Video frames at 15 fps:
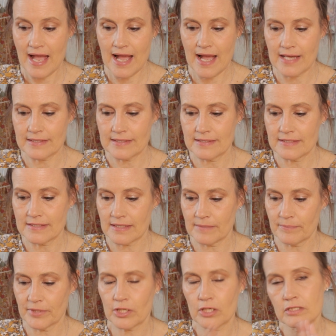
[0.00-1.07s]
And
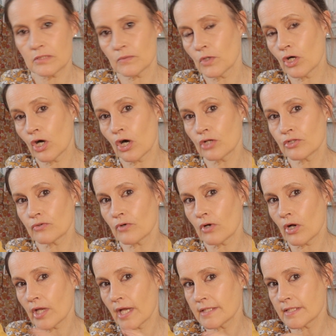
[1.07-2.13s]
because they were
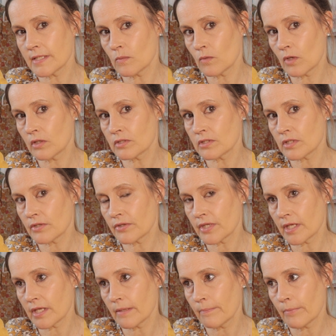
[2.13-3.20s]
corduroy, I didn't want
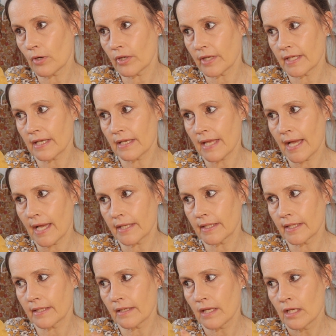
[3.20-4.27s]
the pocket
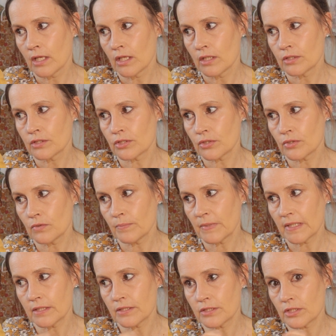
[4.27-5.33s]
lining to
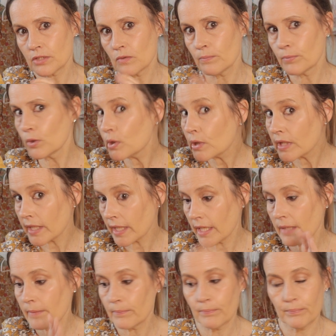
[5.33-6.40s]
be too
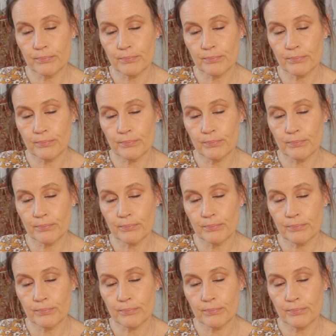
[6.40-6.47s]
bulky,